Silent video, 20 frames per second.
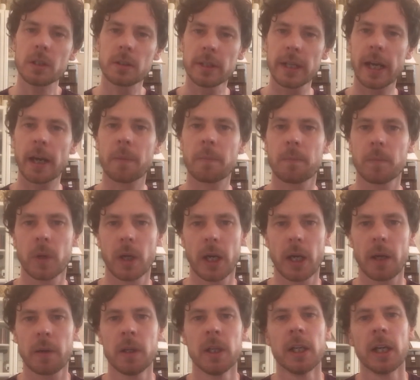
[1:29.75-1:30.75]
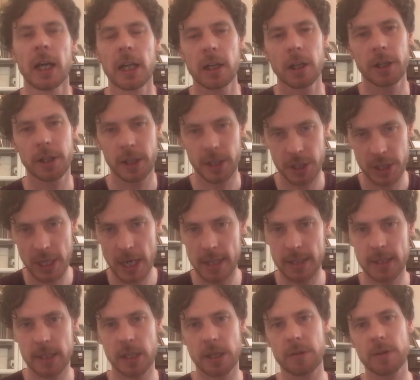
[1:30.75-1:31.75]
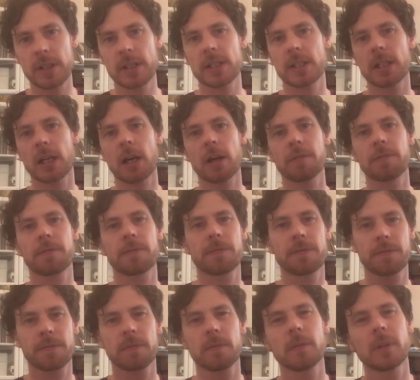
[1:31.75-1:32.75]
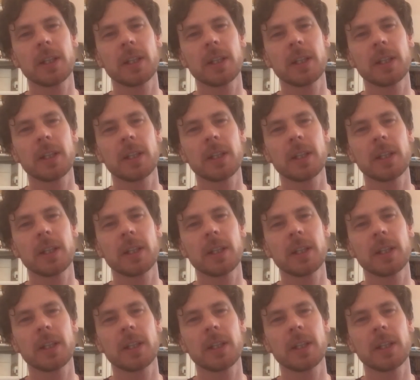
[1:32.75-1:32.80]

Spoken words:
Now, a lot of the jazz theory stuff,